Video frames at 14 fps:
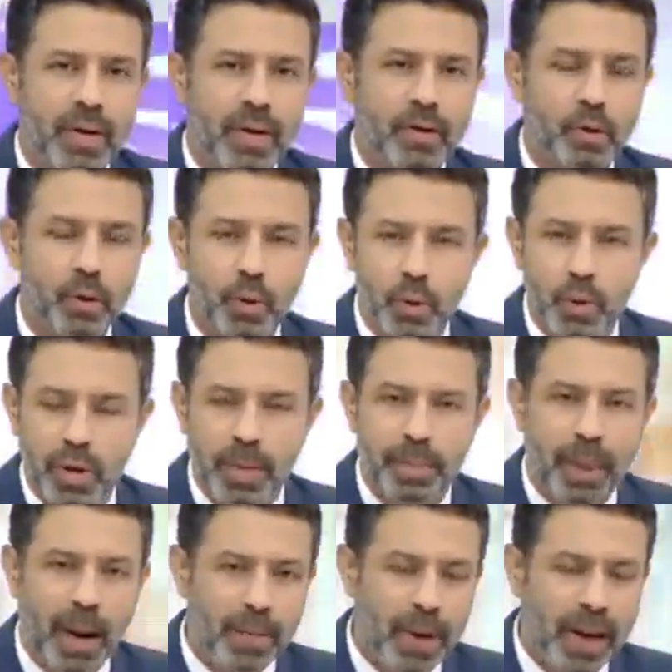to the
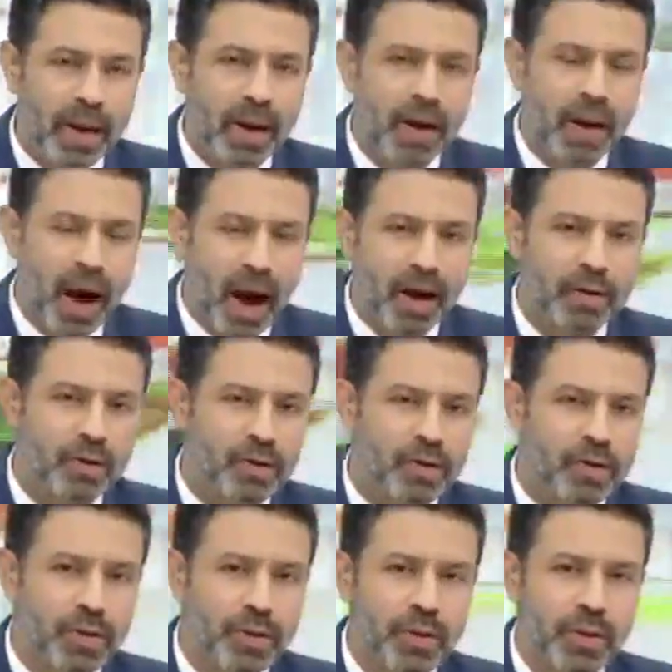public at large,